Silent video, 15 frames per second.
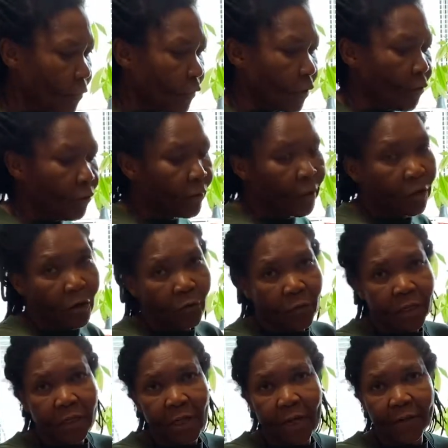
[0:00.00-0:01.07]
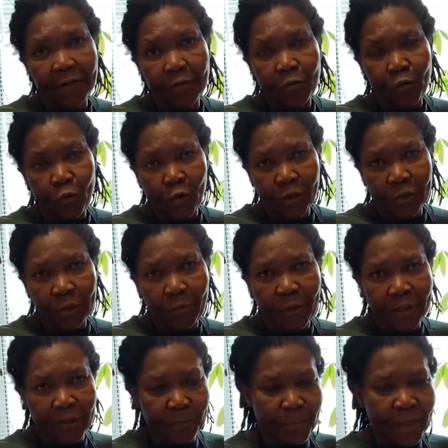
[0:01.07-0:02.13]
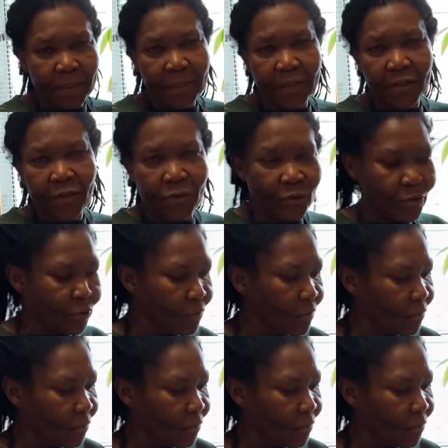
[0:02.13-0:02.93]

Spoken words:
you can always add some water, but it's better to